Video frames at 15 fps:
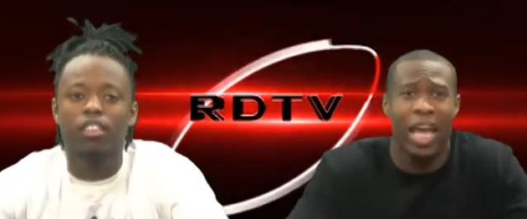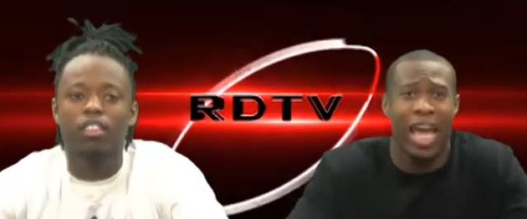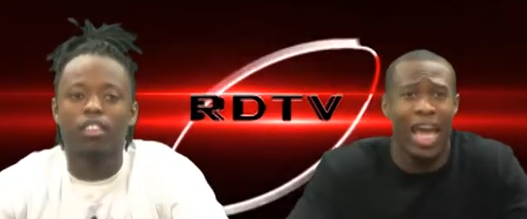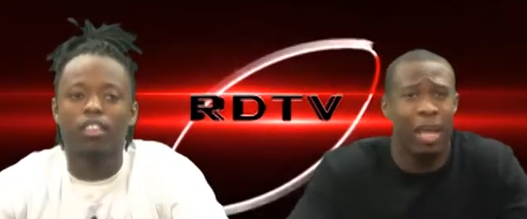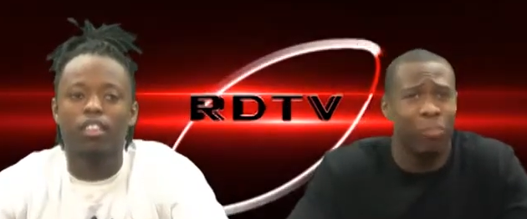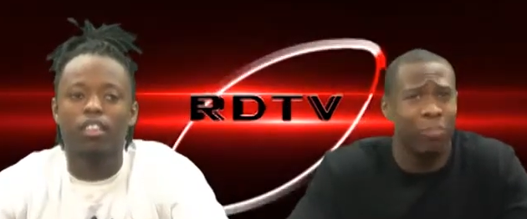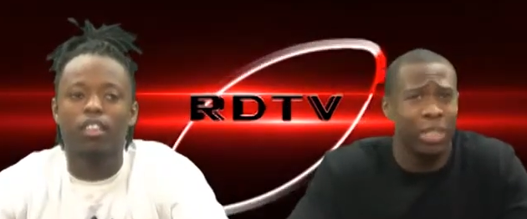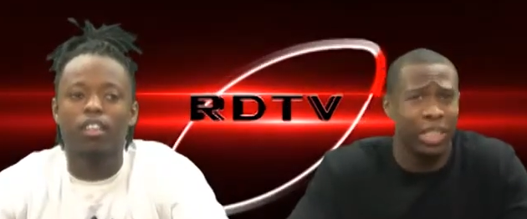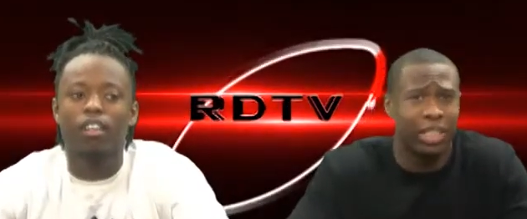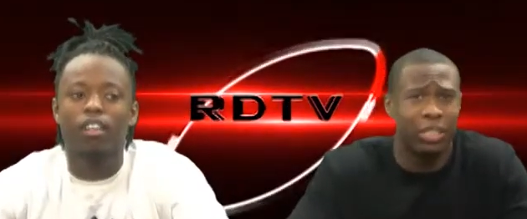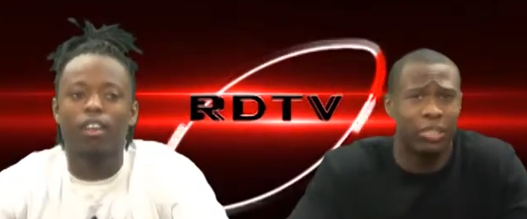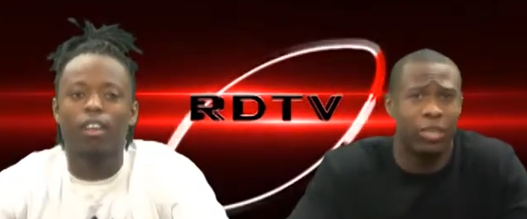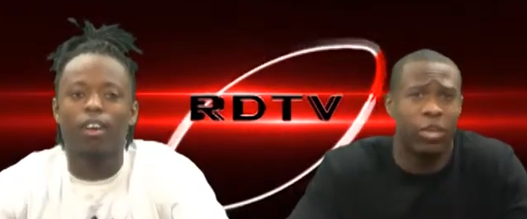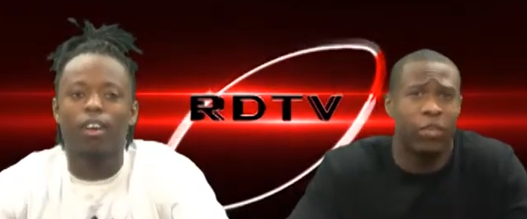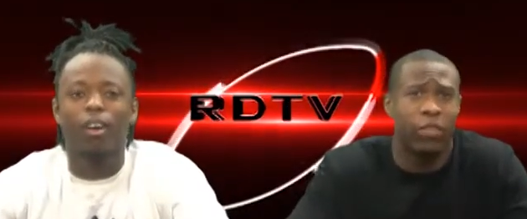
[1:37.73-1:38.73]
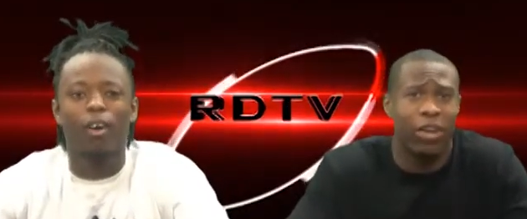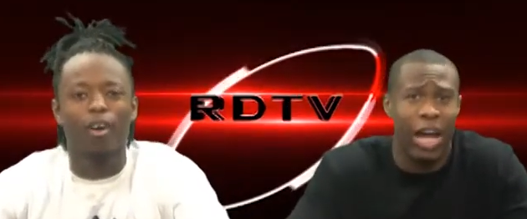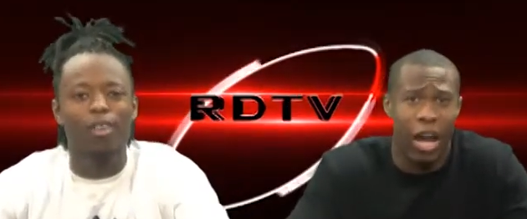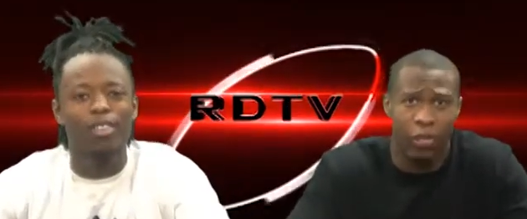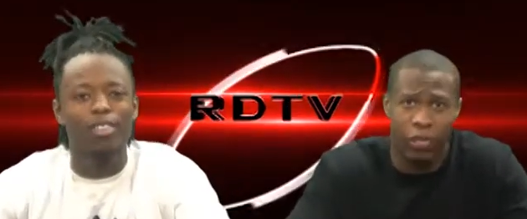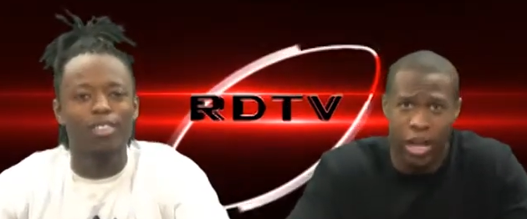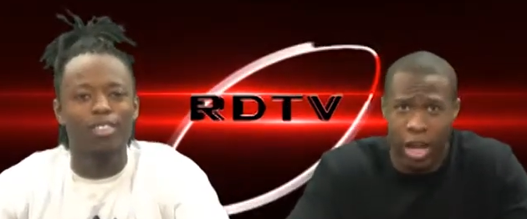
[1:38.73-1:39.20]
Speaker 1: Admissions are
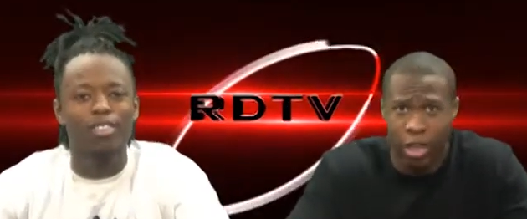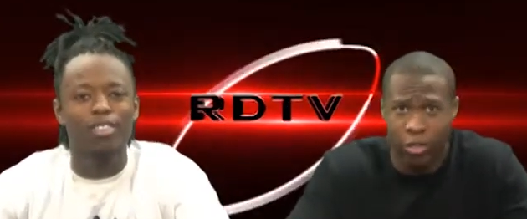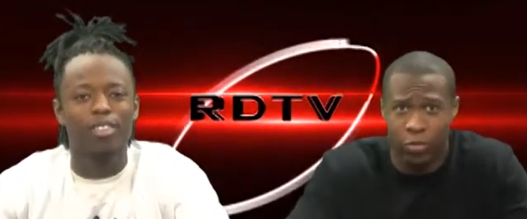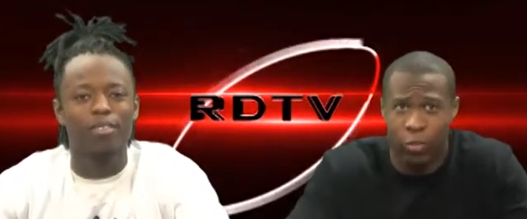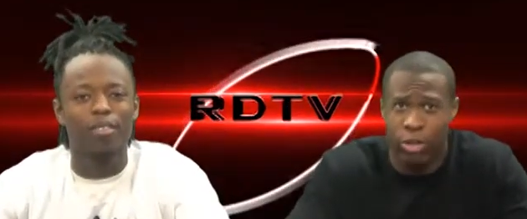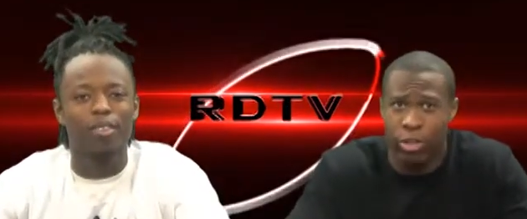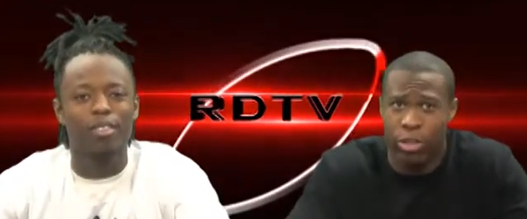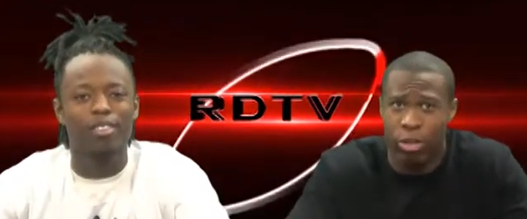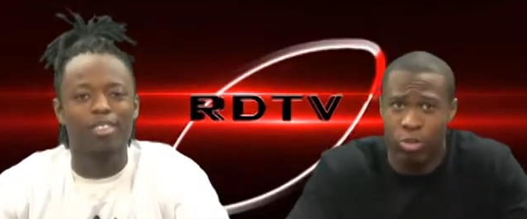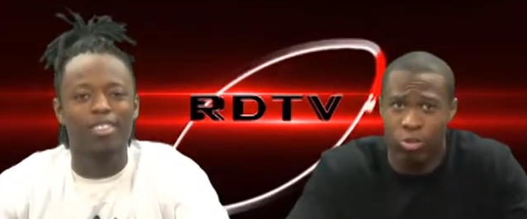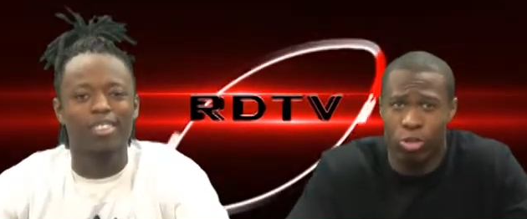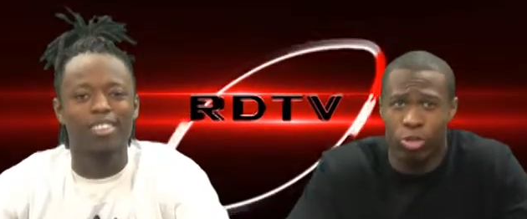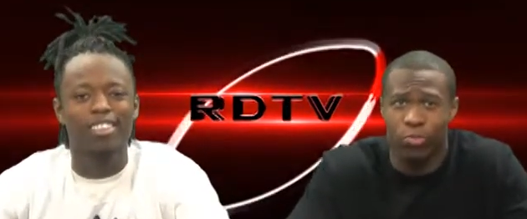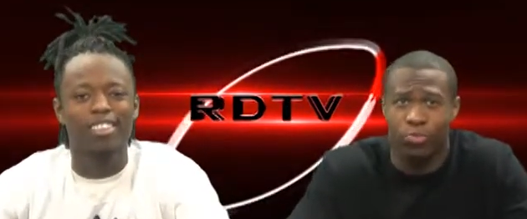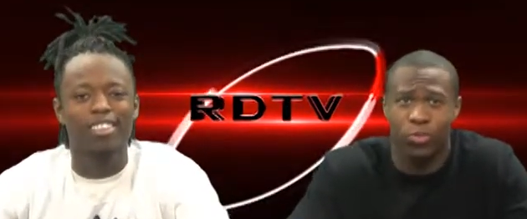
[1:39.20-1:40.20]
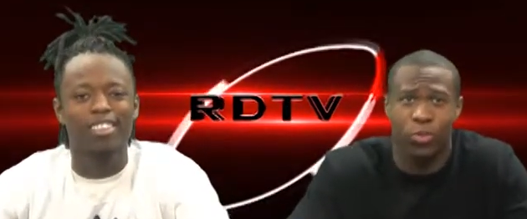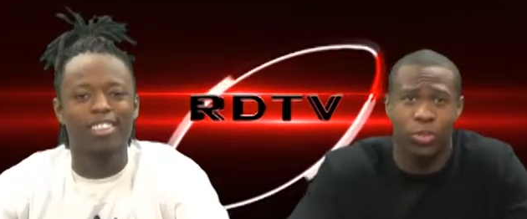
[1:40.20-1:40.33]
$5 for adults